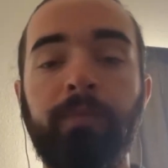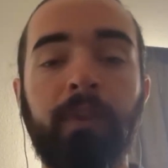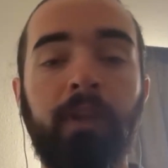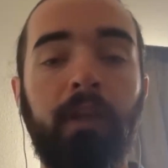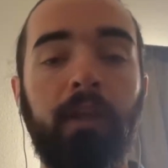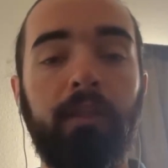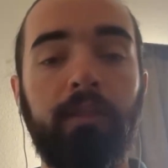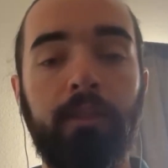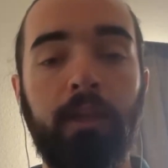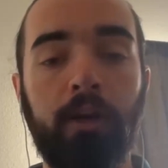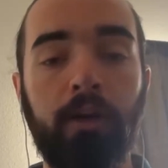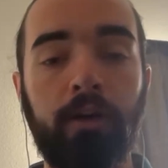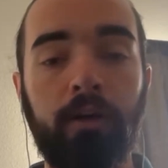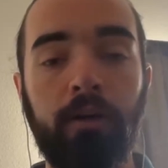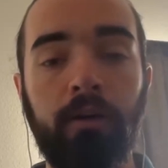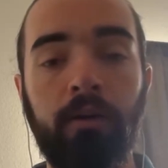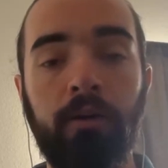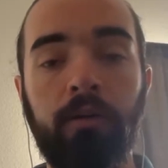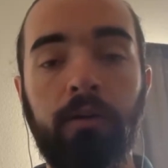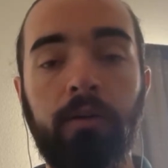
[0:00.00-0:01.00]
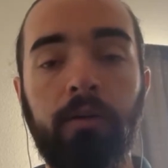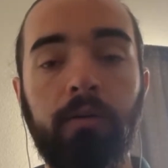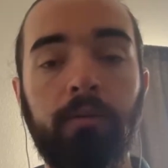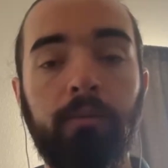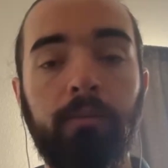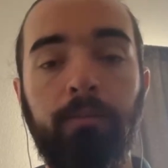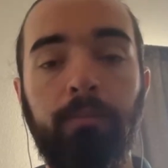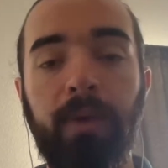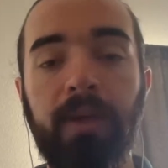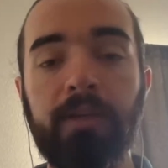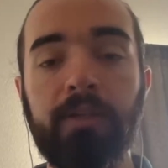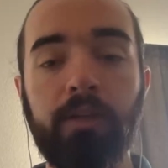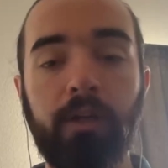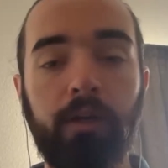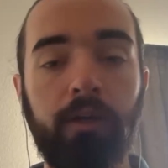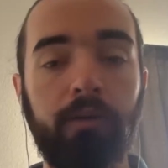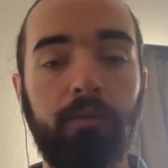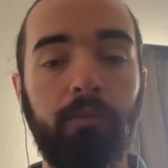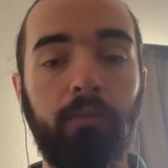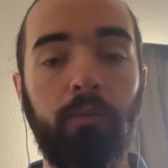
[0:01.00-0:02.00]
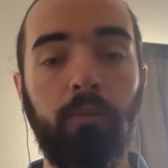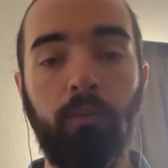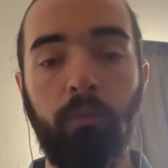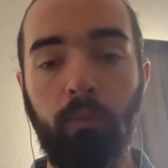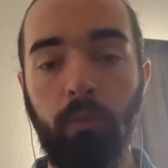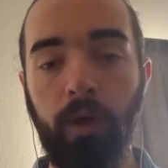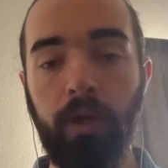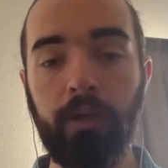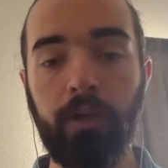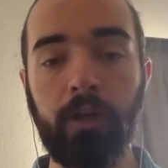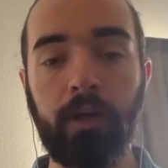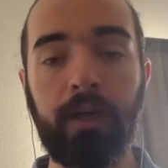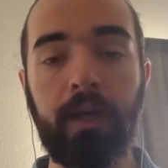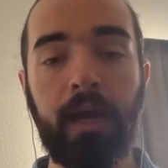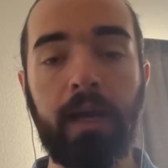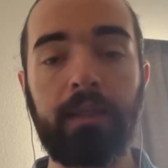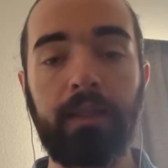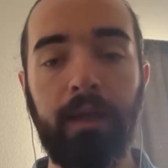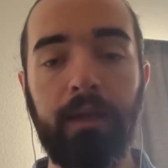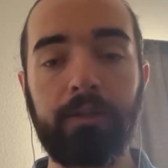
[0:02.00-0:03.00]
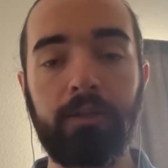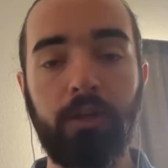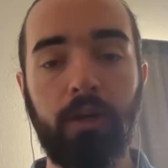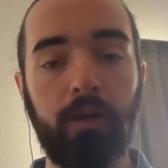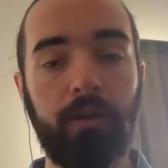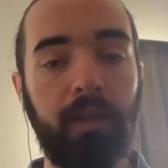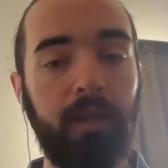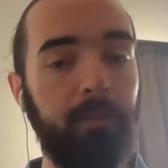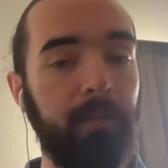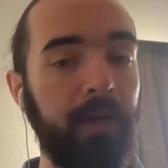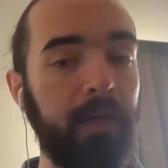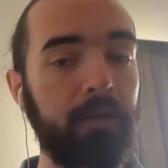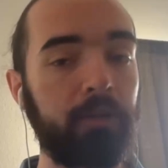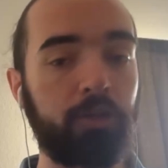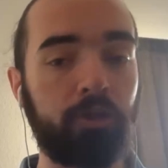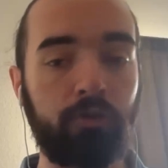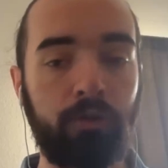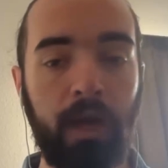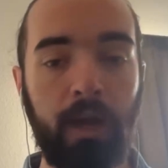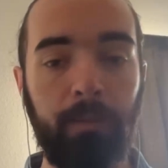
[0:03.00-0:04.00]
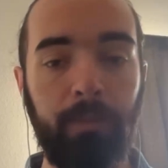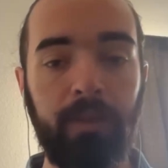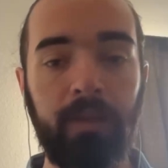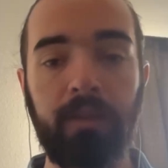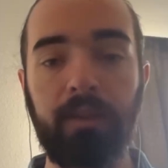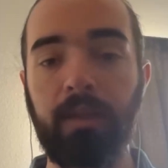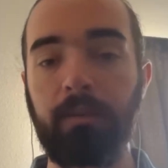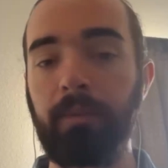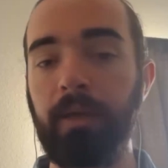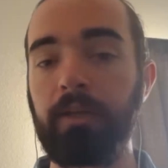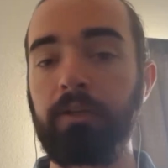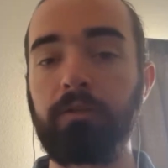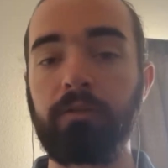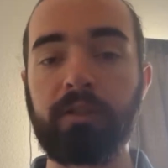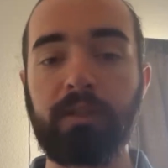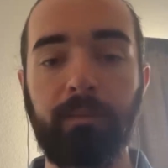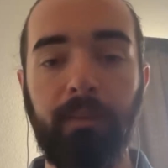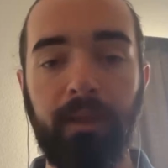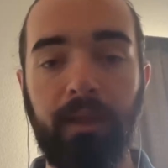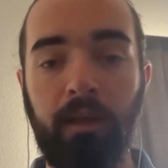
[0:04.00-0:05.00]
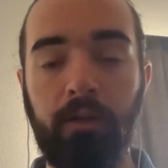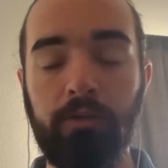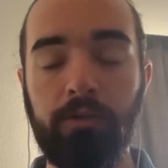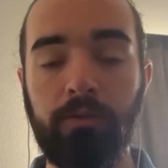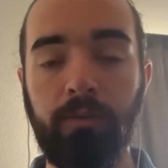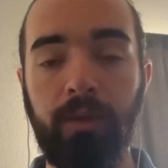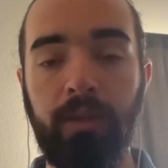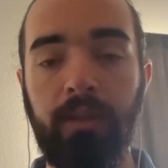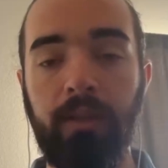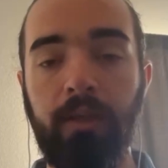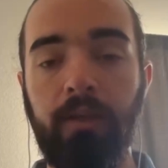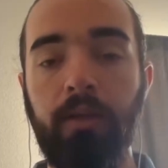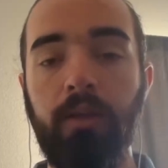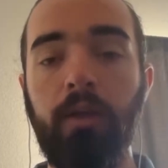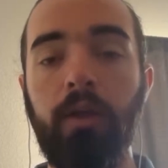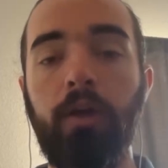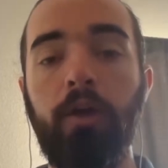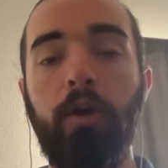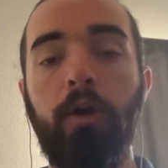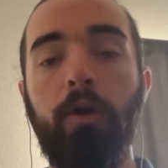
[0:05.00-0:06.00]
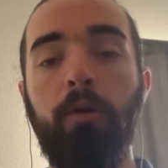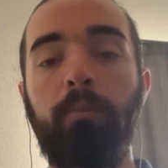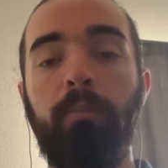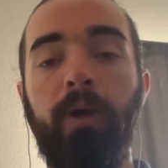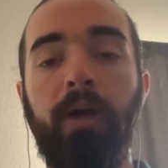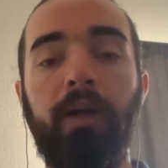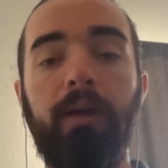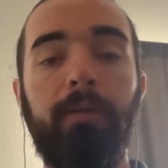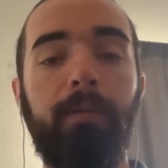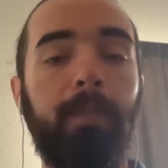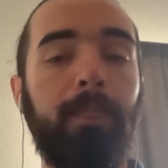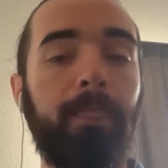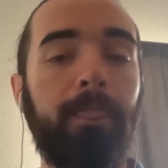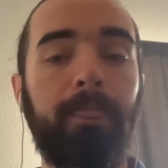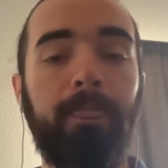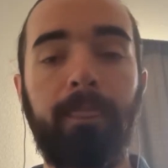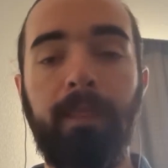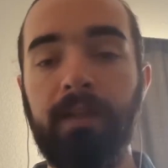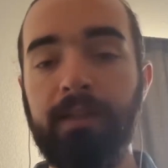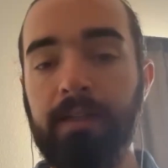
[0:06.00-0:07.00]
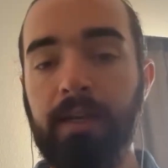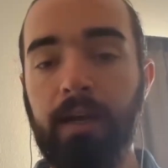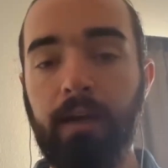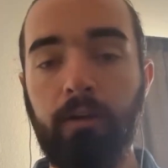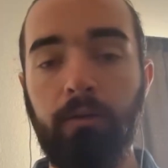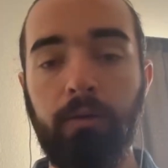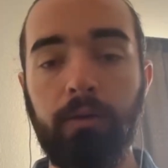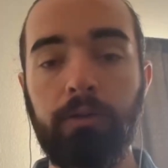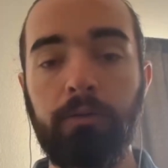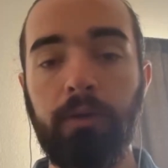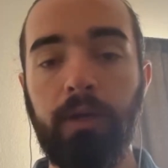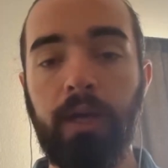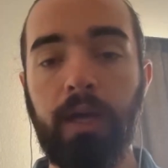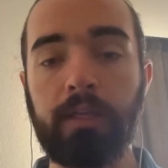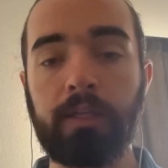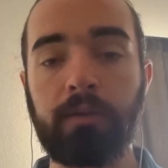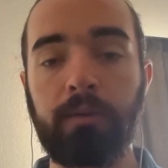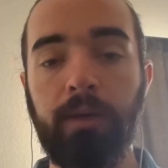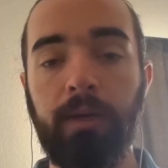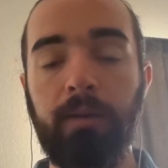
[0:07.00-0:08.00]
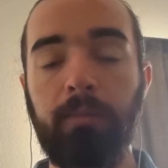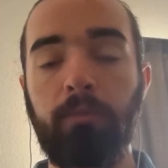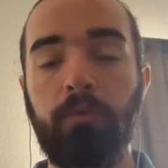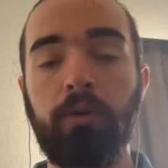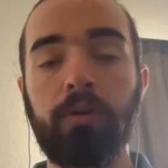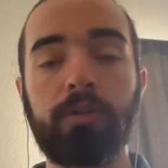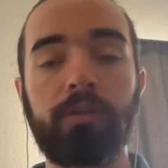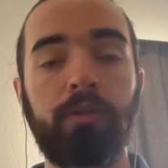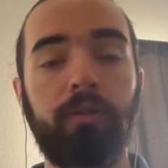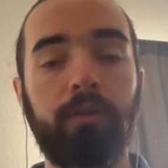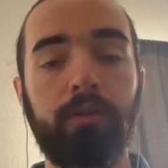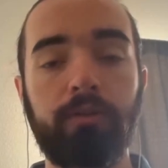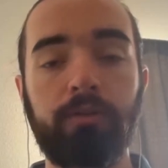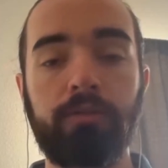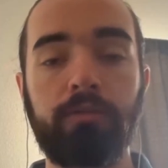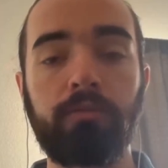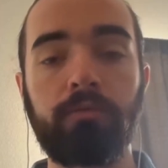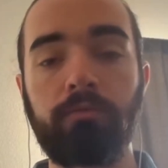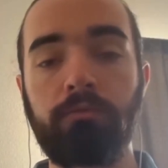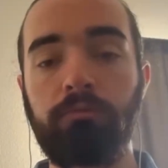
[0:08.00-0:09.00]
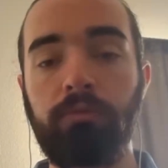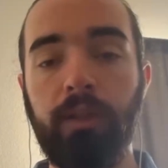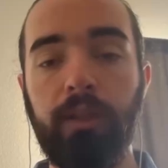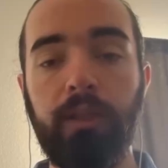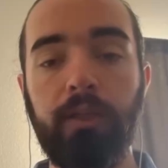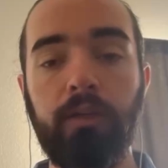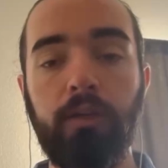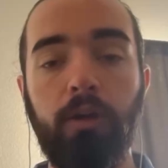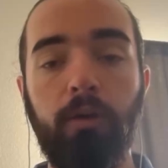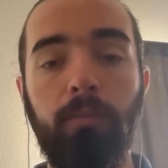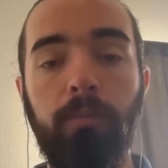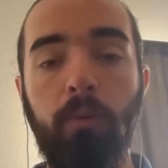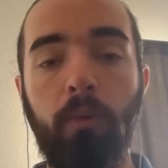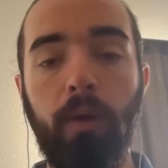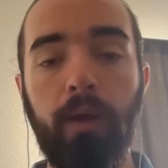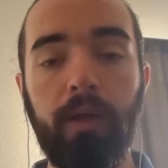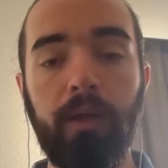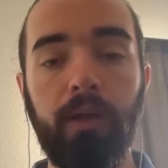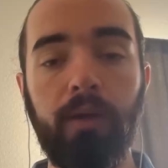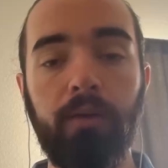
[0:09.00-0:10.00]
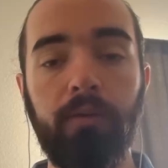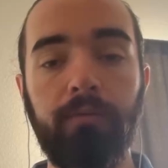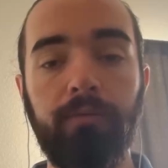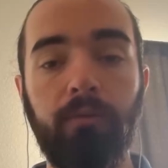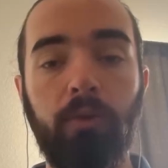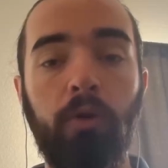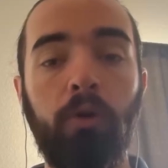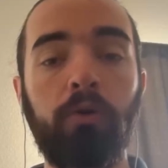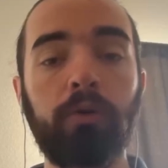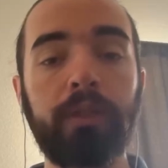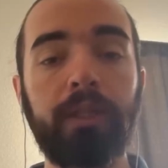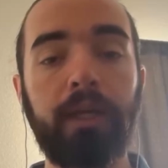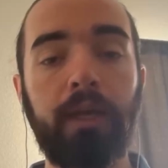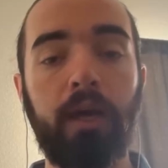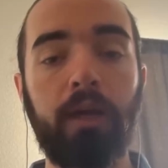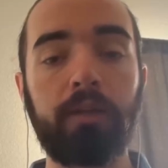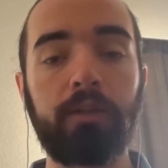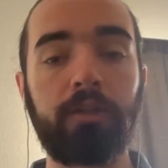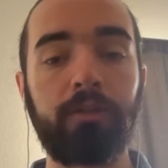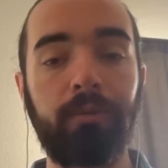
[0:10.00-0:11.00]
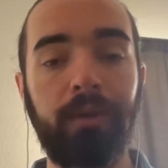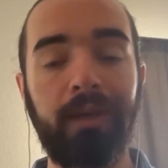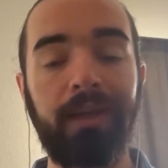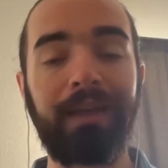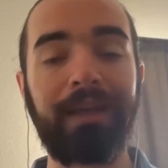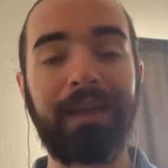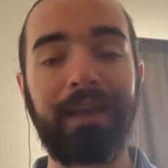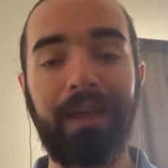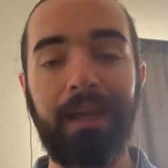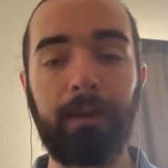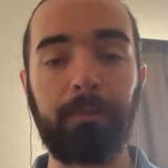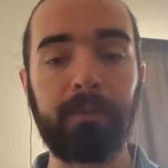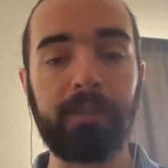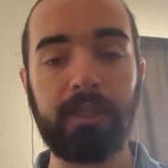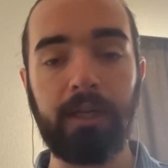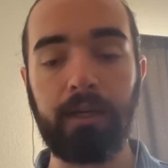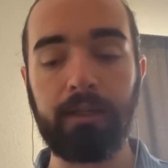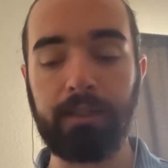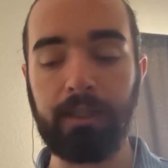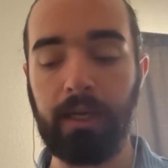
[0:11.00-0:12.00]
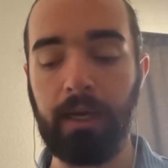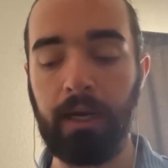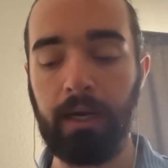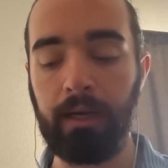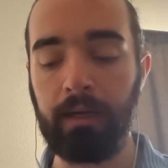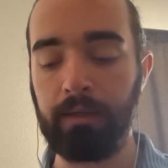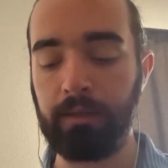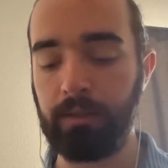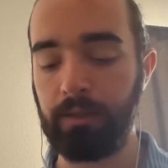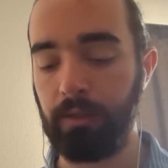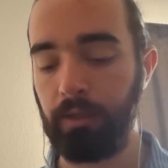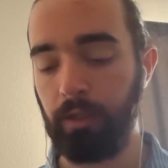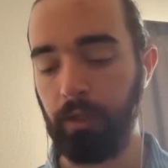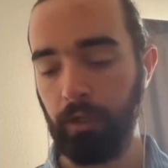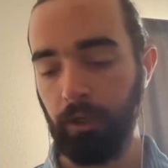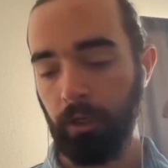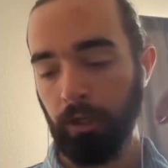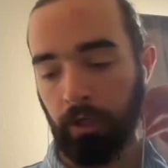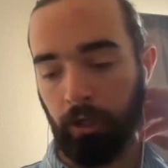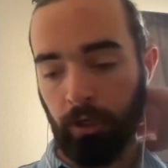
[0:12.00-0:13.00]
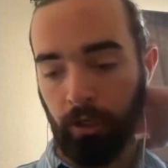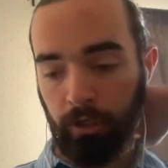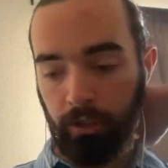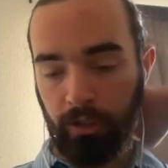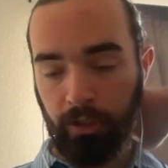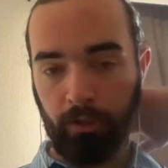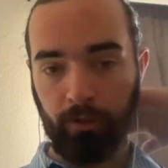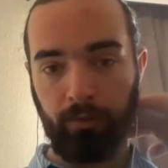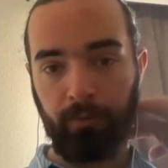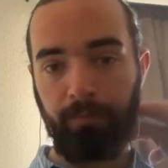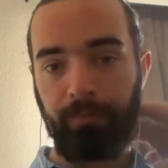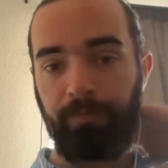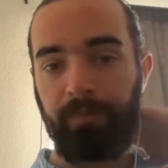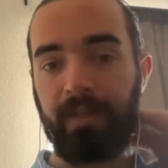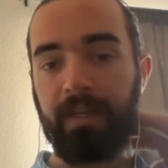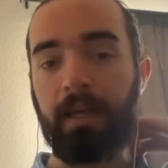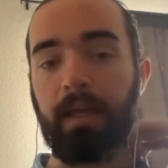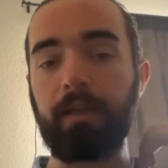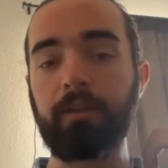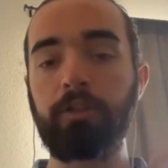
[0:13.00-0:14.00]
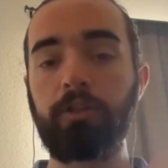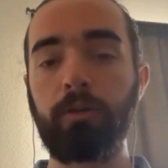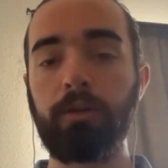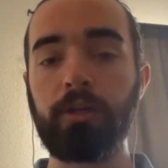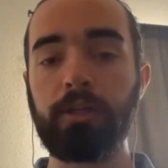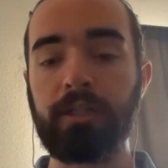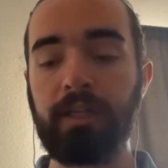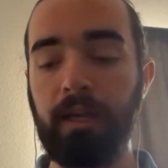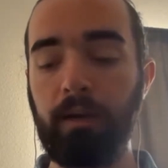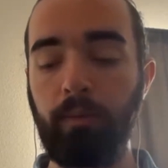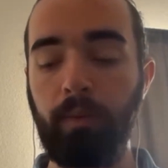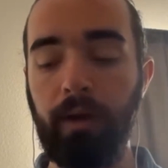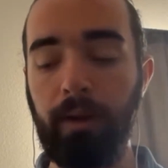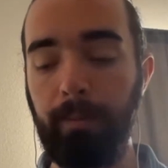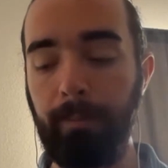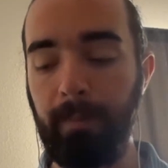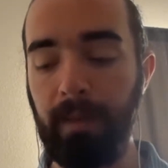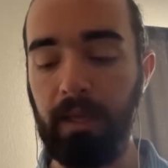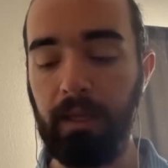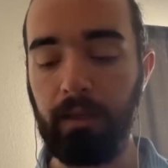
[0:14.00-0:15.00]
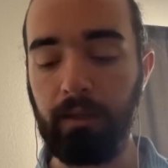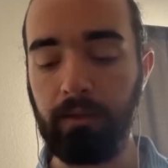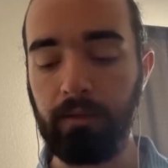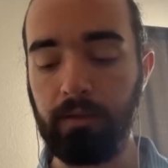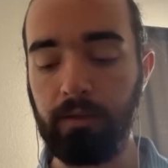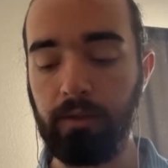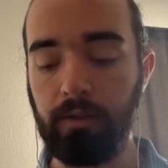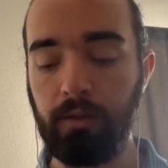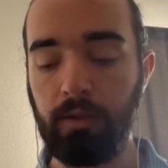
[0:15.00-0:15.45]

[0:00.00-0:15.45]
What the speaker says: they're based on what your guidelines are, they might scrap it, they might do something else with it, but it's not going to a customer anymore, so there's really no point of holding on to it in Amazon's eyes. So now that you understand what it means,